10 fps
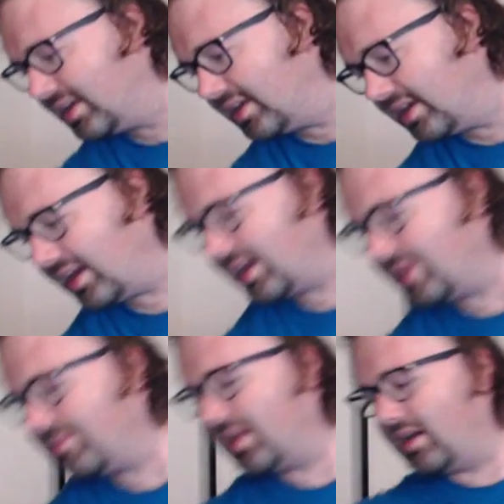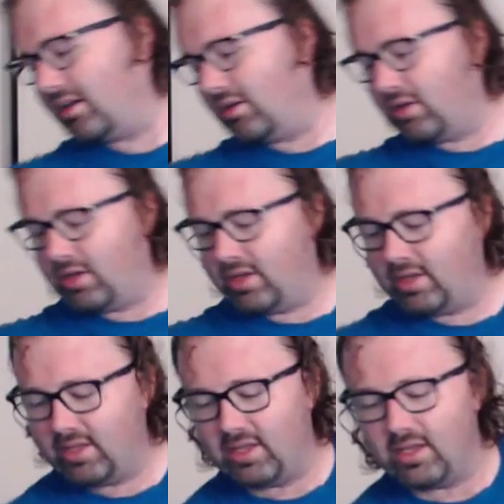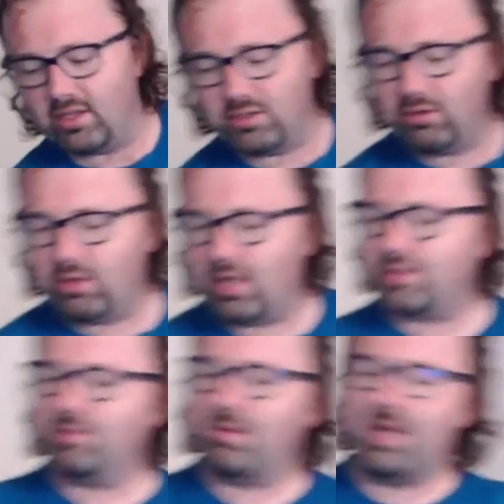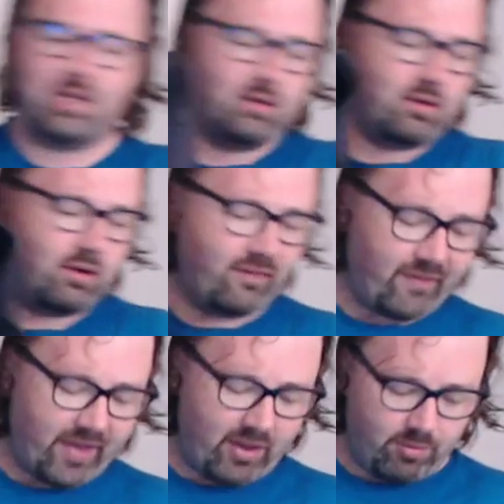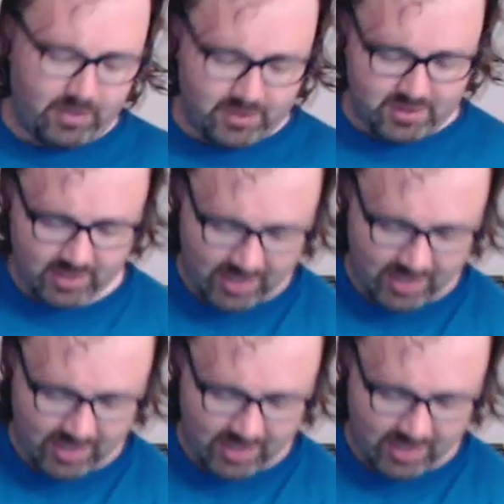I am do laundry regular fail person.